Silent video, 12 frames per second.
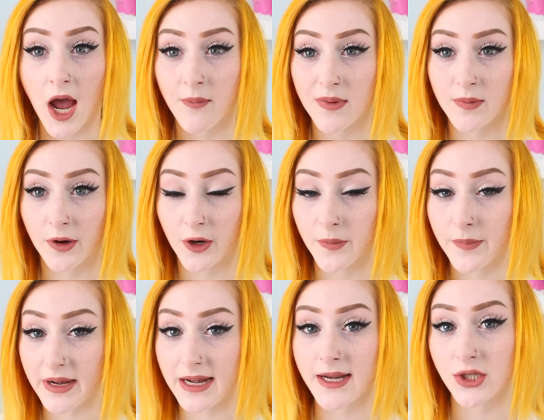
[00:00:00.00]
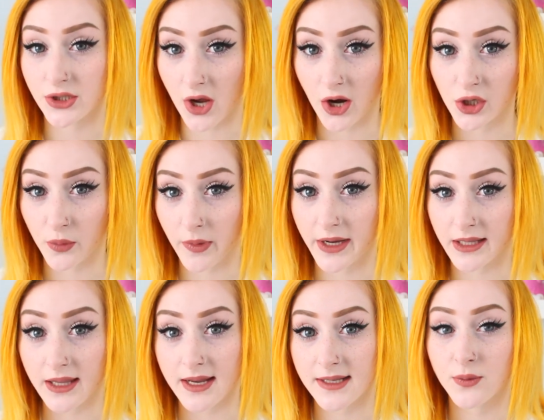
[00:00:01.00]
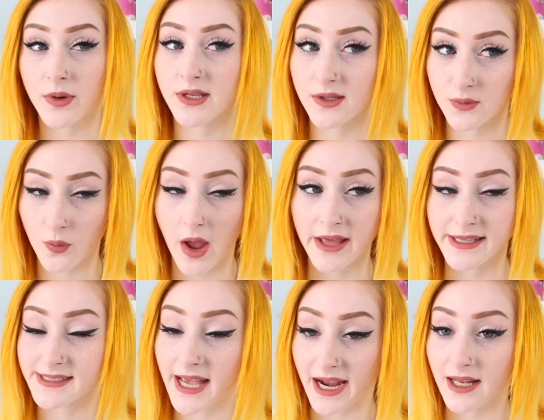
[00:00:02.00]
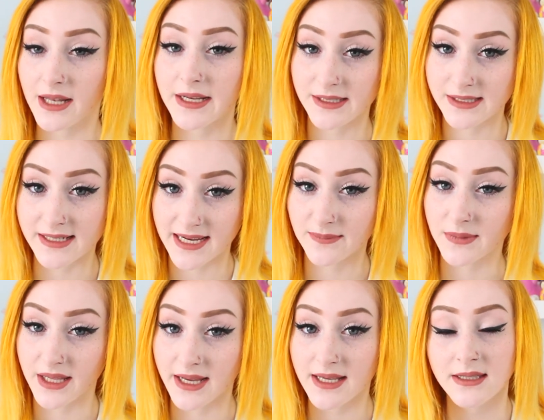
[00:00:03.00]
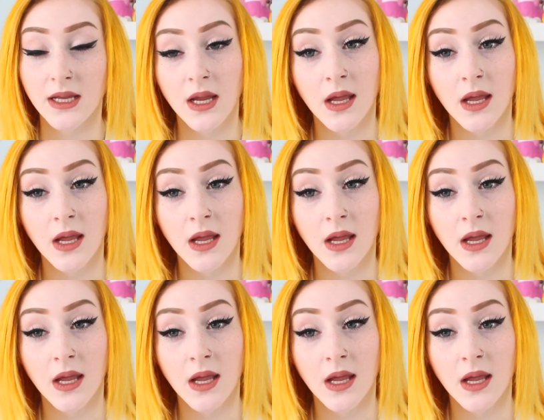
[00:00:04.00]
and we were completely shocked about this, which is why the title is named this,